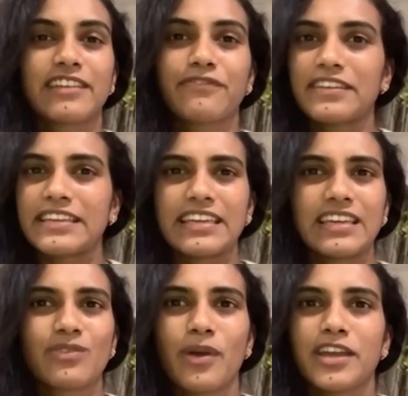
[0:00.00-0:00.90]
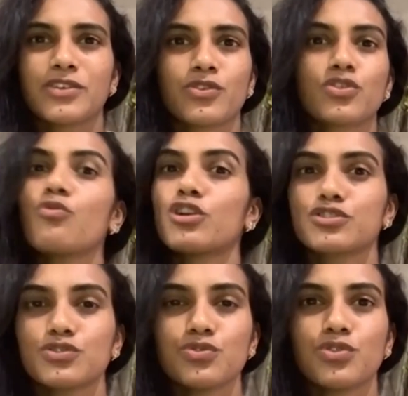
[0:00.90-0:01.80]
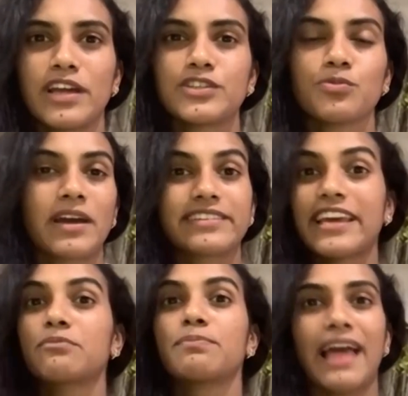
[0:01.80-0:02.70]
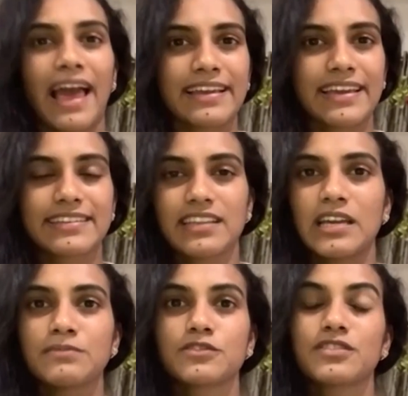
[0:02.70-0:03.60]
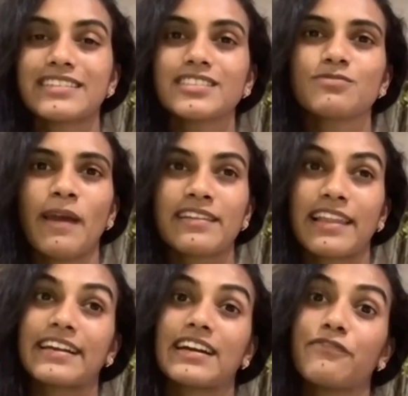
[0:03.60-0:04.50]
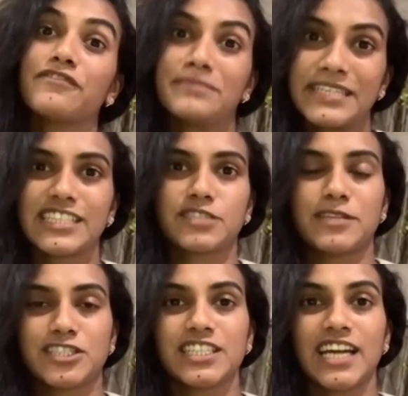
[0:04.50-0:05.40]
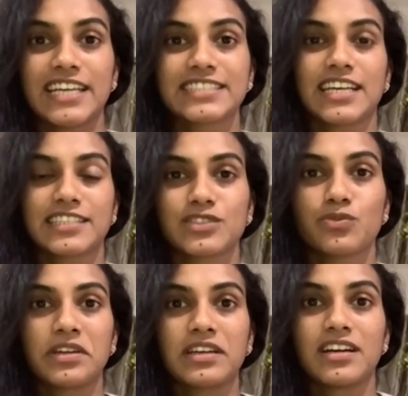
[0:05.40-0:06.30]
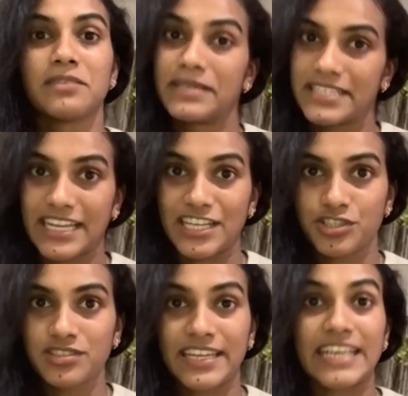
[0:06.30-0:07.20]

get fatigued where you don't know what to do and you might get blank at times. So that is when, like, for me especially, I started doing meditation,